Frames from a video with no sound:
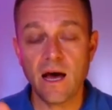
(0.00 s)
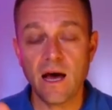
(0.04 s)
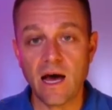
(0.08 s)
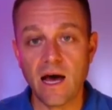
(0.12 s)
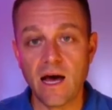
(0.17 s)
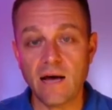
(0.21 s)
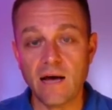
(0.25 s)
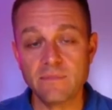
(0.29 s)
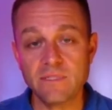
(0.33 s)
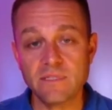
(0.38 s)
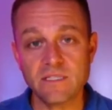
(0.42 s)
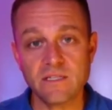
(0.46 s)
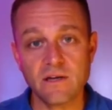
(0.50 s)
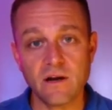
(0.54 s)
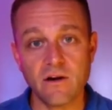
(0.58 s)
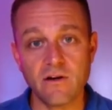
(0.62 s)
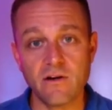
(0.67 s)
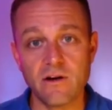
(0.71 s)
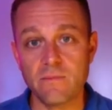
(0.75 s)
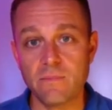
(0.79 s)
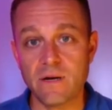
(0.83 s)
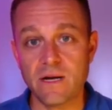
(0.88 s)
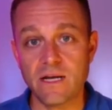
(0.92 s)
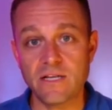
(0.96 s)
I'm
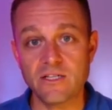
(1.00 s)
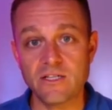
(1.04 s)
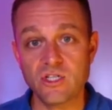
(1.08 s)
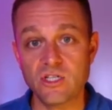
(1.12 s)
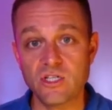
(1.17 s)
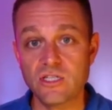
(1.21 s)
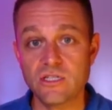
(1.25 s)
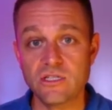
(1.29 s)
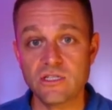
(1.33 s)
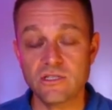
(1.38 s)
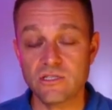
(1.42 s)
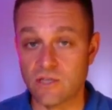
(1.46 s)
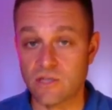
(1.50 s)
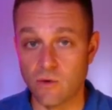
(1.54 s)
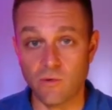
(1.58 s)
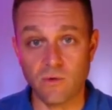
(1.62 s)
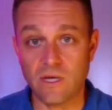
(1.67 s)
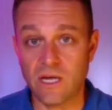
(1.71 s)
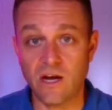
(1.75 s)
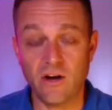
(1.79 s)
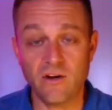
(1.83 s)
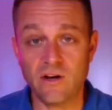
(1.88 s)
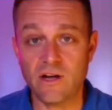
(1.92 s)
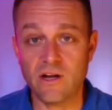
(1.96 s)
sorry, but I just don't
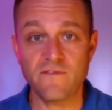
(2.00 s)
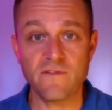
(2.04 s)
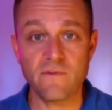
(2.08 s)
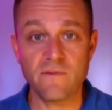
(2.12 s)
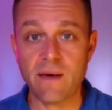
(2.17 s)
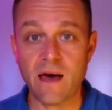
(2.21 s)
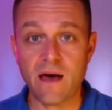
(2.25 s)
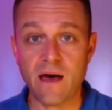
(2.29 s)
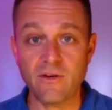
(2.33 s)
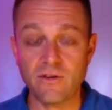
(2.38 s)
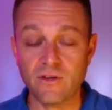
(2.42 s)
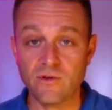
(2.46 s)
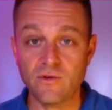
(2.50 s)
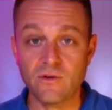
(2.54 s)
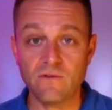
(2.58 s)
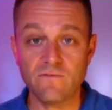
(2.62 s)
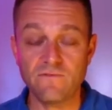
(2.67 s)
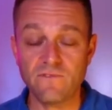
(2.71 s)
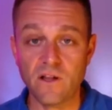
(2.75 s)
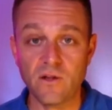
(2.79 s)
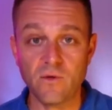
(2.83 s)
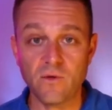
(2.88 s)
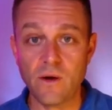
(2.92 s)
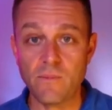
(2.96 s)
care enough about you to
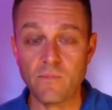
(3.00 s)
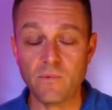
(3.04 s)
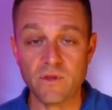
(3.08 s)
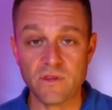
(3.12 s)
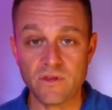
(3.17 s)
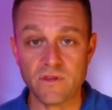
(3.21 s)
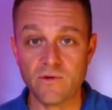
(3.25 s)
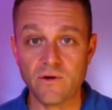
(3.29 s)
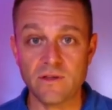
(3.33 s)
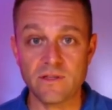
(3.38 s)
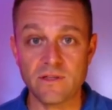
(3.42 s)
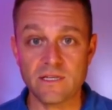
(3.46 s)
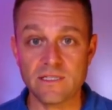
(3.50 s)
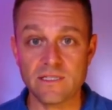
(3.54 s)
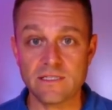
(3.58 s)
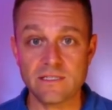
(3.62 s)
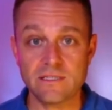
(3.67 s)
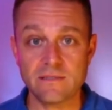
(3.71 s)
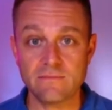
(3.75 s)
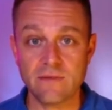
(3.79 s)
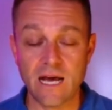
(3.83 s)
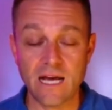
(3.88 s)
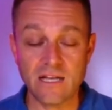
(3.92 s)
follow up with you on this.